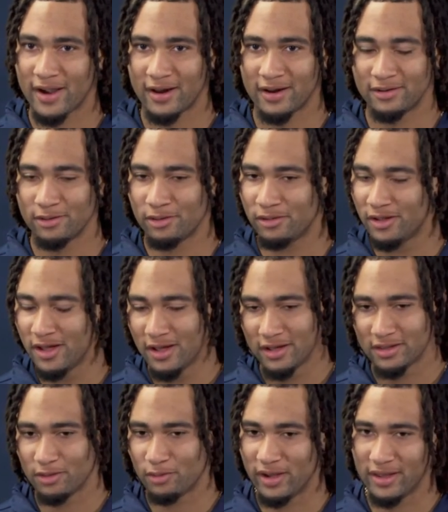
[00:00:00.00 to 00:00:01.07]
I got to do it
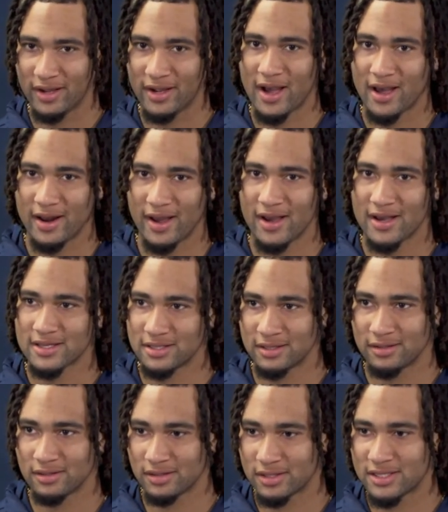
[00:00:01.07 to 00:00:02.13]
the way that God asked
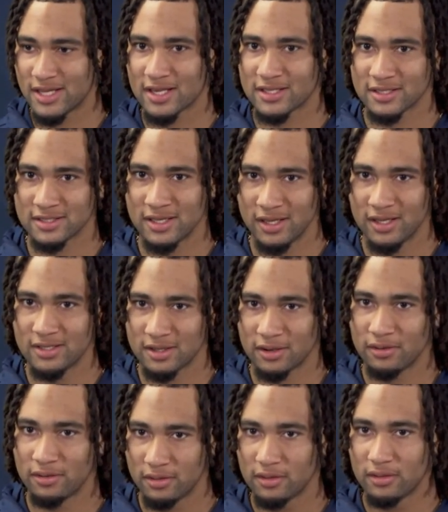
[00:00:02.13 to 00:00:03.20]
and the Texans need.
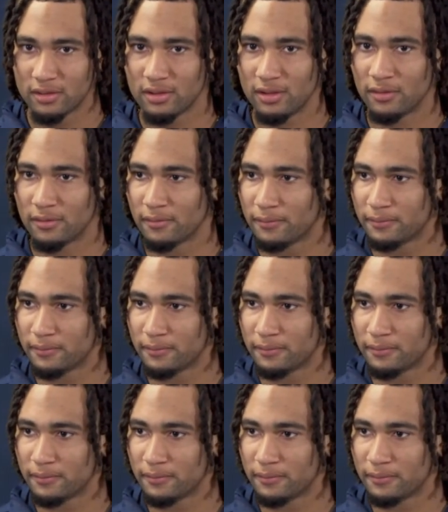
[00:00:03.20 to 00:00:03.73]
So, yeah.